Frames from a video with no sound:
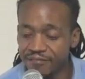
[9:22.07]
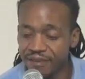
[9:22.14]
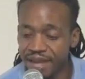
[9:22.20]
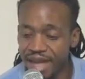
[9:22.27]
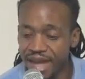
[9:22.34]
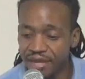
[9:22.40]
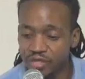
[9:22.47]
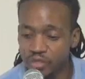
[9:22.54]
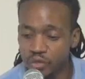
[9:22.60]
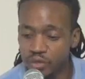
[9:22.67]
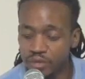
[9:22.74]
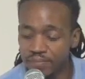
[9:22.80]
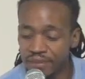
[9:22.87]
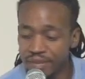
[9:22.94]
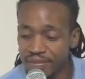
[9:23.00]
react to
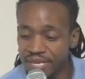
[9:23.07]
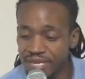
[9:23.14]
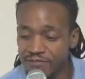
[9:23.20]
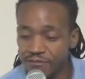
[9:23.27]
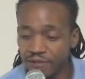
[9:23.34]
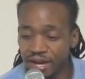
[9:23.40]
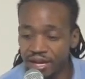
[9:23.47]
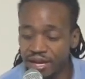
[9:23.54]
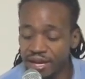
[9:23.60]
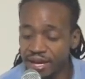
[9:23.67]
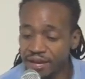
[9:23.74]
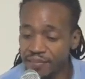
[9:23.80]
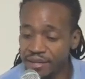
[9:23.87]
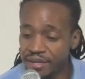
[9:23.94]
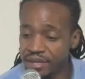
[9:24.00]
it, maybe even write a
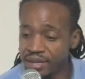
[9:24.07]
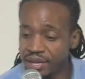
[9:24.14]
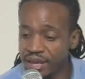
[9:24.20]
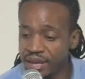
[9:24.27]
comment.